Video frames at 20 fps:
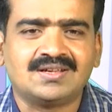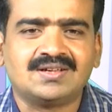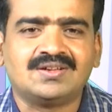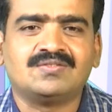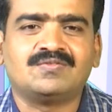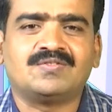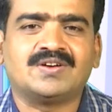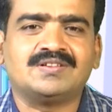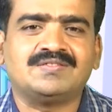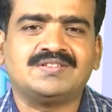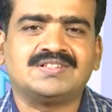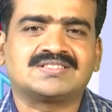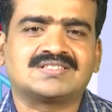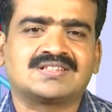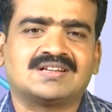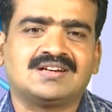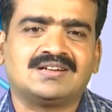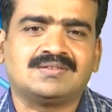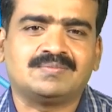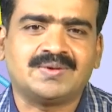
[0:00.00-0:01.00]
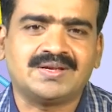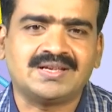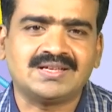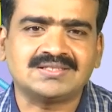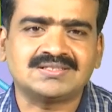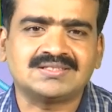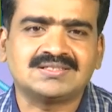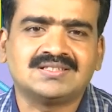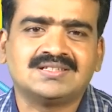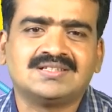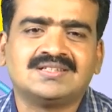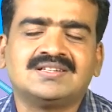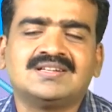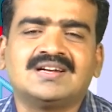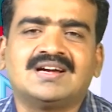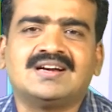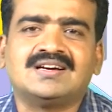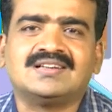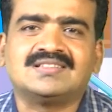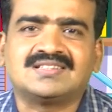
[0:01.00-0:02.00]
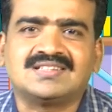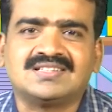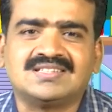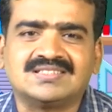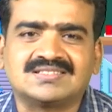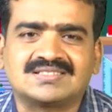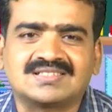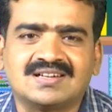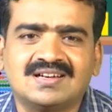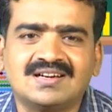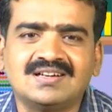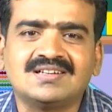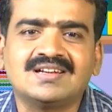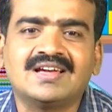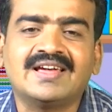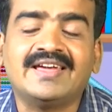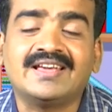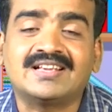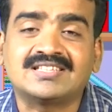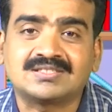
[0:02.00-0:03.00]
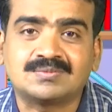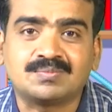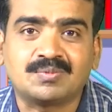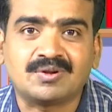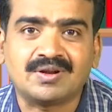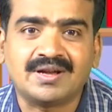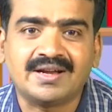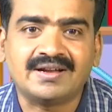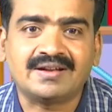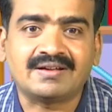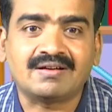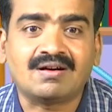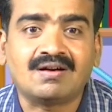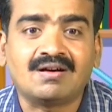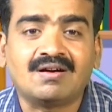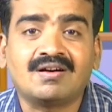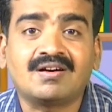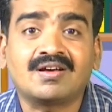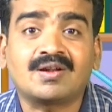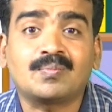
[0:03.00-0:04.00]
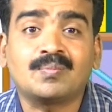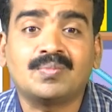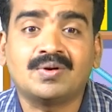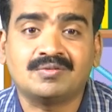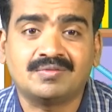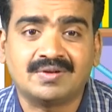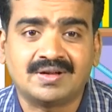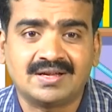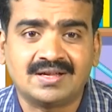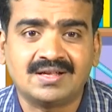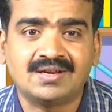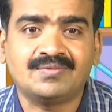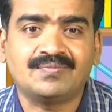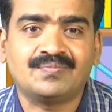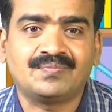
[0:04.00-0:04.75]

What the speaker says: 5 is called base and 3 is called exponent or power.